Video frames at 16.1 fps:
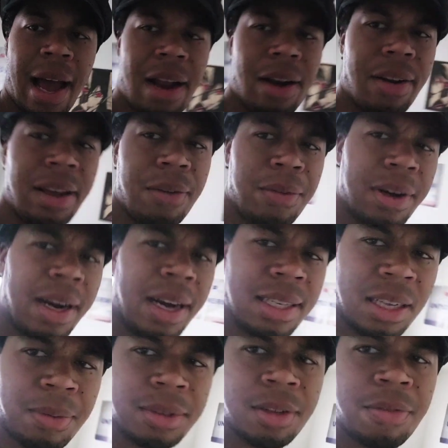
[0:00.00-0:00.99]
Either he
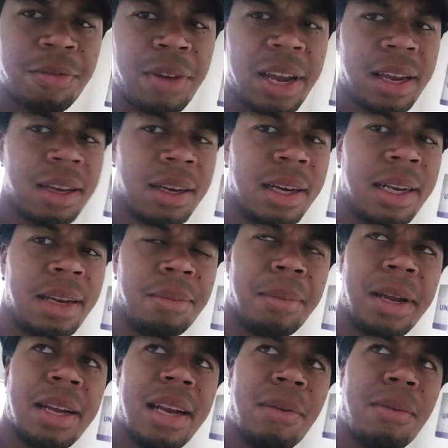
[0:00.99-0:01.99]
realized that was a fake gun to
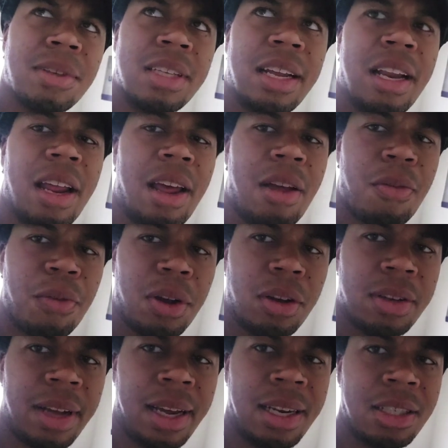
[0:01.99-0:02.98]
mean there wasn't any
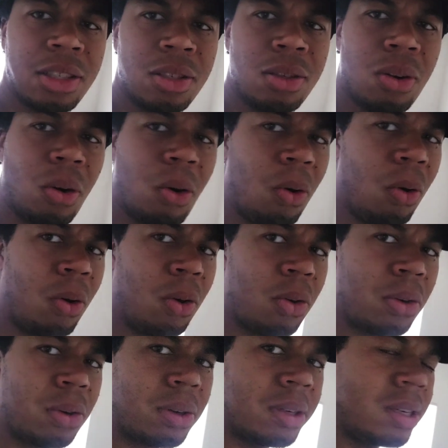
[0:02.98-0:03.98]
real danger,
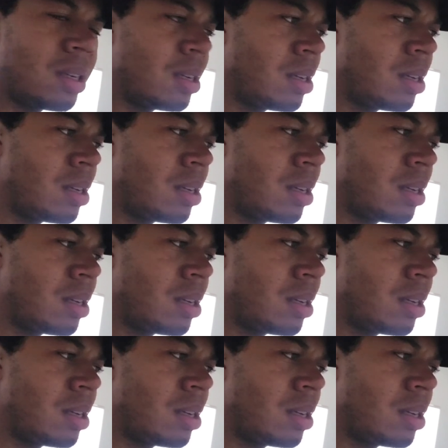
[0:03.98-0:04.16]
or